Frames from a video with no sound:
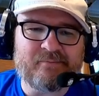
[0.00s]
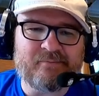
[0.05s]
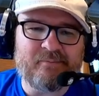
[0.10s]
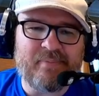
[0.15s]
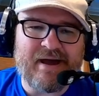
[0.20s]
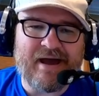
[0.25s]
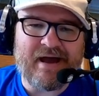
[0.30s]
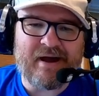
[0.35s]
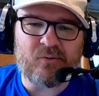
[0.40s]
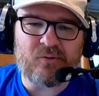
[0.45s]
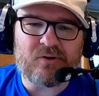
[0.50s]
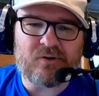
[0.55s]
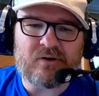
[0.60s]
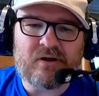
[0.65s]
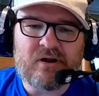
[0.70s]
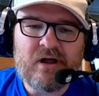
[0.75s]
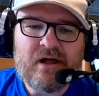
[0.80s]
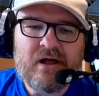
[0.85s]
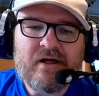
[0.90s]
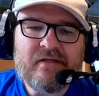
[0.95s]
power?
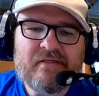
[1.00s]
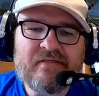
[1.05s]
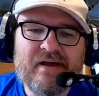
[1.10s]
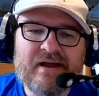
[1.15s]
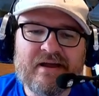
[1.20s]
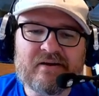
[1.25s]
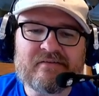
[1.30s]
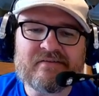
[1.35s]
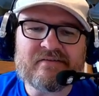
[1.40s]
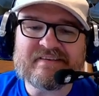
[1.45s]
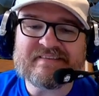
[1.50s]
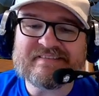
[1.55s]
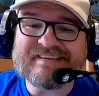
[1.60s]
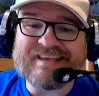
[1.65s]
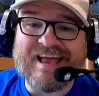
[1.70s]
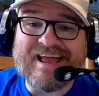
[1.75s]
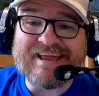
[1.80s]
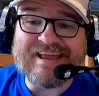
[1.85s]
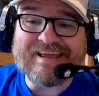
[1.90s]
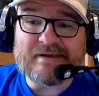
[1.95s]
They're the
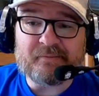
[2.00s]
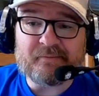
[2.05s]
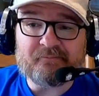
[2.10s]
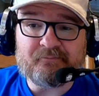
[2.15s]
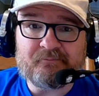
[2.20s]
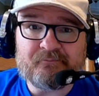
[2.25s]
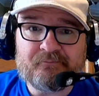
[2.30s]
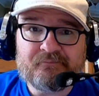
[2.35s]
same.